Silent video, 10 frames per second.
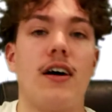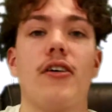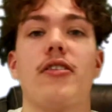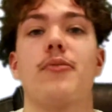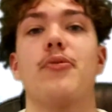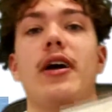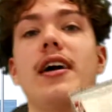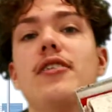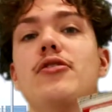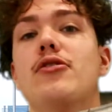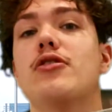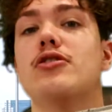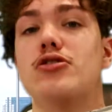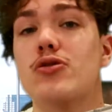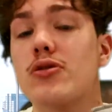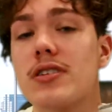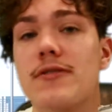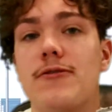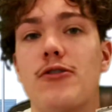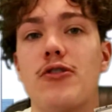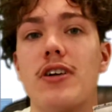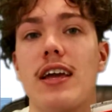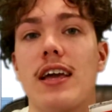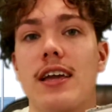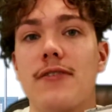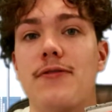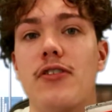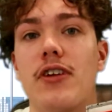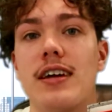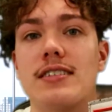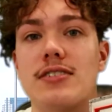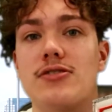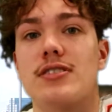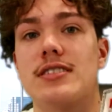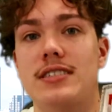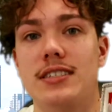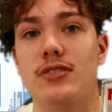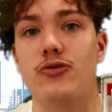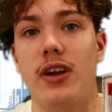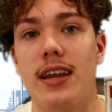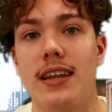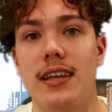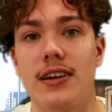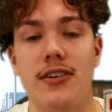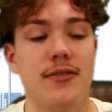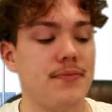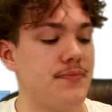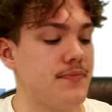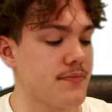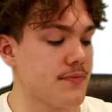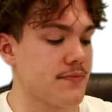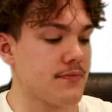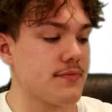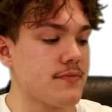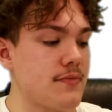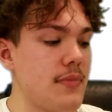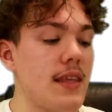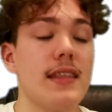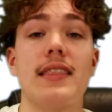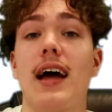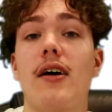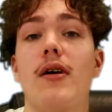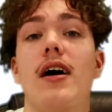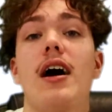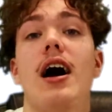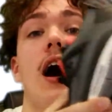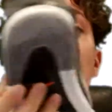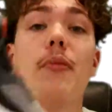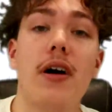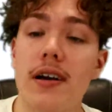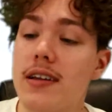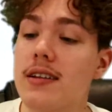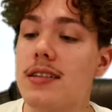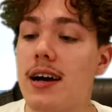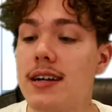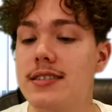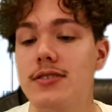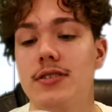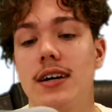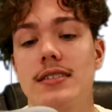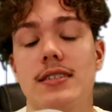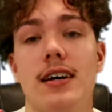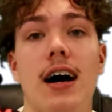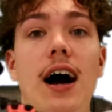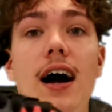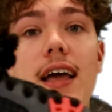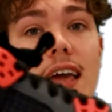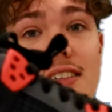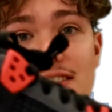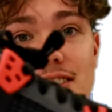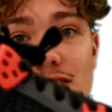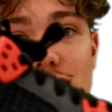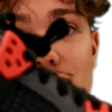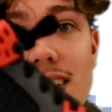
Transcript: are the brand new Jordan 4 infrareds as you can see right here. Now, I'm not gonna lie to you guys. I hate this shoe.